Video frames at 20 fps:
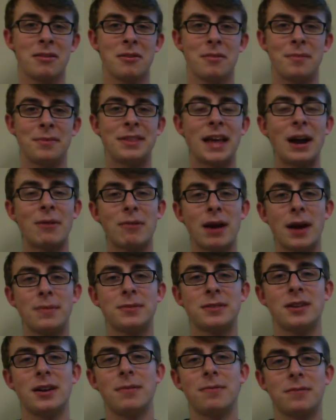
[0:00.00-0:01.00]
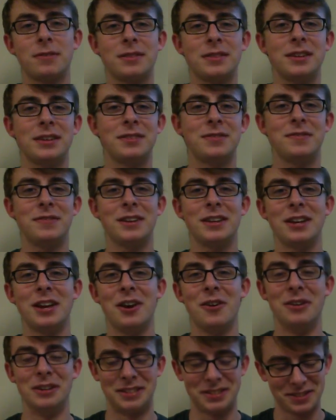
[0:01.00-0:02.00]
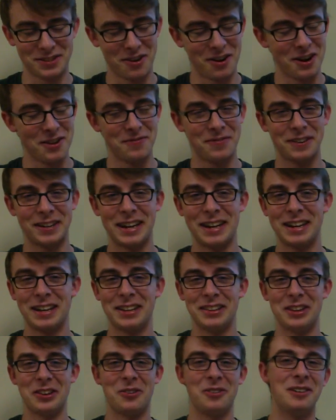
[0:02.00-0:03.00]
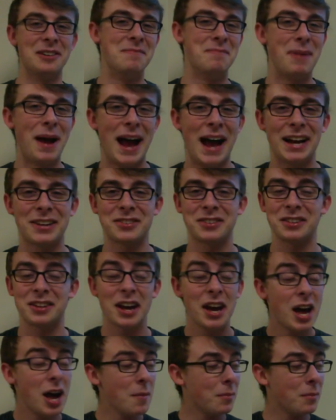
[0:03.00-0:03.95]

But that wraps it up for this video. And sorry for getting a little impassioned,